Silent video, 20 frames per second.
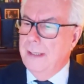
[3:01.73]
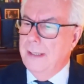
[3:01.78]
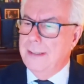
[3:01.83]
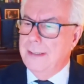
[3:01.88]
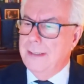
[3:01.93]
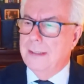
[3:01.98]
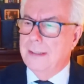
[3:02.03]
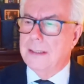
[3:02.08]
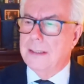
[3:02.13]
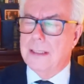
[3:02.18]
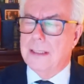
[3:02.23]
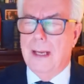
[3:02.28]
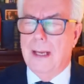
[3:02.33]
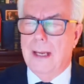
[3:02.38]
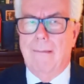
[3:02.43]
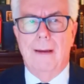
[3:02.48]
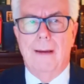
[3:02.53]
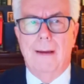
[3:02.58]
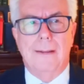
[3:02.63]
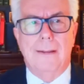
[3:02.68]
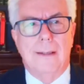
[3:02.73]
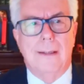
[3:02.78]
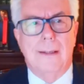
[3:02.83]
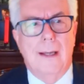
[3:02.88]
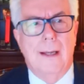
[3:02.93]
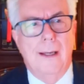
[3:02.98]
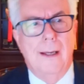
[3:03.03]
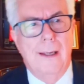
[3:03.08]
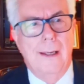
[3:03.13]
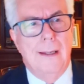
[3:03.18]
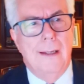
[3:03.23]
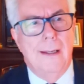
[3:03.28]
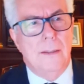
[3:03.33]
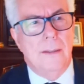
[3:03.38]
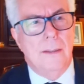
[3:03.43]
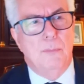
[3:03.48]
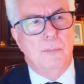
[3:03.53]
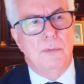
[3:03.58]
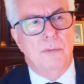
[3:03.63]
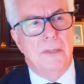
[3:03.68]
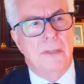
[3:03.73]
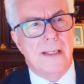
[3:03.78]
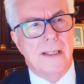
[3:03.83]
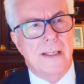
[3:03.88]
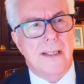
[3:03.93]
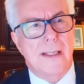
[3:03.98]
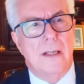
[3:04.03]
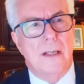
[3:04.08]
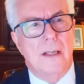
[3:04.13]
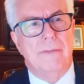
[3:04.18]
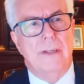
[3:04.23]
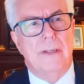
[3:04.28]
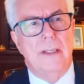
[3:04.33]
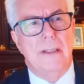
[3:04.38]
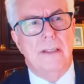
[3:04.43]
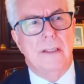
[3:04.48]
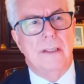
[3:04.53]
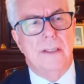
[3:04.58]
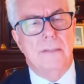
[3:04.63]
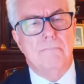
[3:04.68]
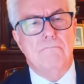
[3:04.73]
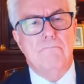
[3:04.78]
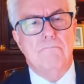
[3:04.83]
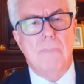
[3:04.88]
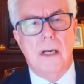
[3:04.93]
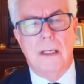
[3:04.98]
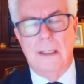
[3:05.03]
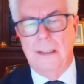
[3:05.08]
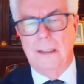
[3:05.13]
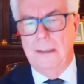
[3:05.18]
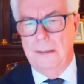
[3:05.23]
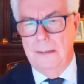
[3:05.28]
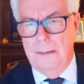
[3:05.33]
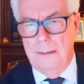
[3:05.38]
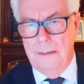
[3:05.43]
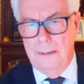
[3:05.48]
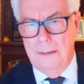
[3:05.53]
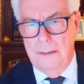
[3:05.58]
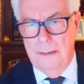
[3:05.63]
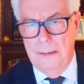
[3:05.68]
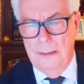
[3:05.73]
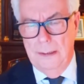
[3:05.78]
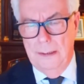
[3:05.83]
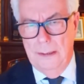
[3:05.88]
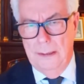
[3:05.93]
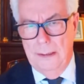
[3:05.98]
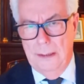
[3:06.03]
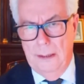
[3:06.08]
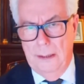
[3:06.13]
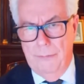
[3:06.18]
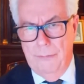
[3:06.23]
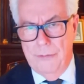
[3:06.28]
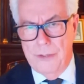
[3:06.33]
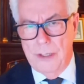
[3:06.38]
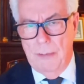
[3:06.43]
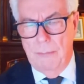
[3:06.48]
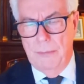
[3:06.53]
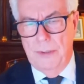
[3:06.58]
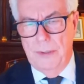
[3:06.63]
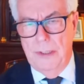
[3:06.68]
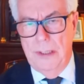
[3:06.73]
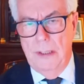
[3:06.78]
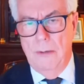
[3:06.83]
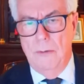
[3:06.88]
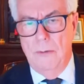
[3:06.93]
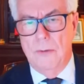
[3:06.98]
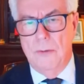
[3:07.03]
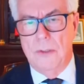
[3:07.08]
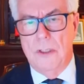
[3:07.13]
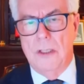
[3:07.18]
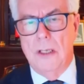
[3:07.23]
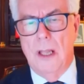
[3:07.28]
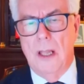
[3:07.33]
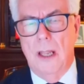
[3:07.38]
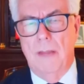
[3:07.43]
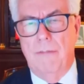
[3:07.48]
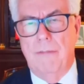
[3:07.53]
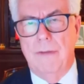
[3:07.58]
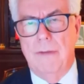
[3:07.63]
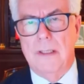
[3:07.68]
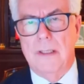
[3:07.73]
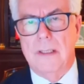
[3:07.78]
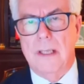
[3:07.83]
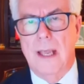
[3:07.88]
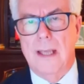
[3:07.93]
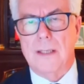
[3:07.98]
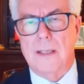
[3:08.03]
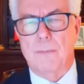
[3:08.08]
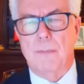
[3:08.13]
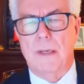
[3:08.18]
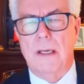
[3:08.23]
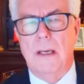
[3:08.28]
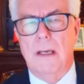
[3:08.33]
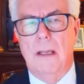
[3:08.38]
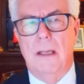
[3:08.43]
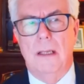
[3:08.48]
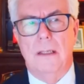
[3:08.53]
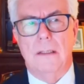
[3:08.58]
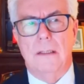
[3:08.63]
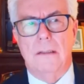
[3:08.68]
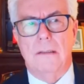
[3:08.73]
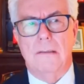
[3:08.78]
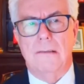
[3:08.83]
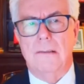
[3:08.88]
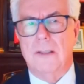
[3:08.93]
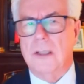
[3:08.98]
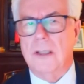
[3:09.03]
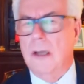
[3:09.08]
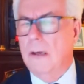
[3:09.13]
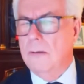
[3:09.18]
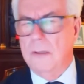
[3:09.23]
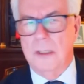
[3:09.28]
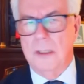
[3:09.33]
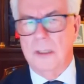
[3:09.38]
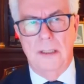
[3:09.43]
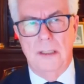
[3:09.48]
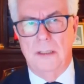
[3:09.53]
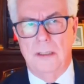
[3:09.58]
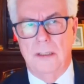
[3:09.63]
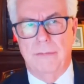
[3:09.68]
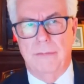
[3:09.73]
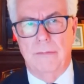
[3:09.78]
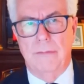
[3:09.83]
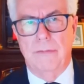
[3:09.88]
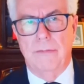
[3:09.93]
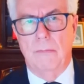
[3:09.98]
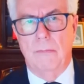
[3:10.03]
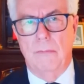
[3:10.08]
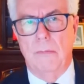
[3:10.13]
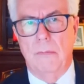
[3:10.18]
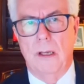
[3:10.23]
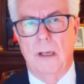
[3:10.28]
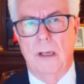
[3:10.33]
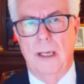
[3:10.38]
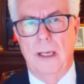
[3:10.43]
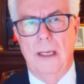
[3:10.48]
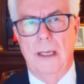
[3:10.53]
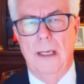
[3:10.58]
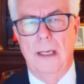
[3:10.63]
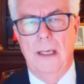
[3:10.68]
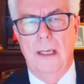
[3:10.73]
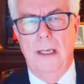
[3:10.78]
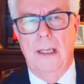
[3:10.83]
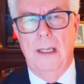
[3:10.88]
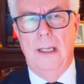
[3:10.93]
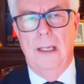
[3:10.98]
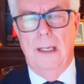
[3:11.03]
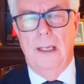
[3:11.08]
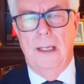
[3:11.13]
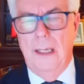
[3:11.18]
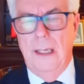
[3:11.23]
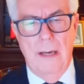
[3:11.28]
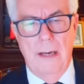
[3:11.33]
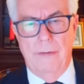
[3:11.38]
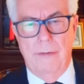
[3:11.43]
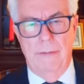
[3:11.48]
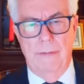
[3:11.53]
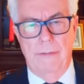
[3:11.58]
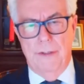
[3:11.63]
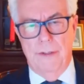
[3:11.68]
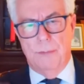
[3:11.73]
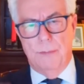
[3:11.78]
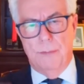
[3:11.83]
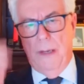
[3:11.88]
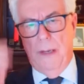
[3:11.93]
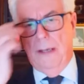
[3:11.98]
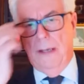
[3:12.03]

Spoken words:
this character, I had to put myself into the mind of somebody whose life has been totally different from mine in every respect.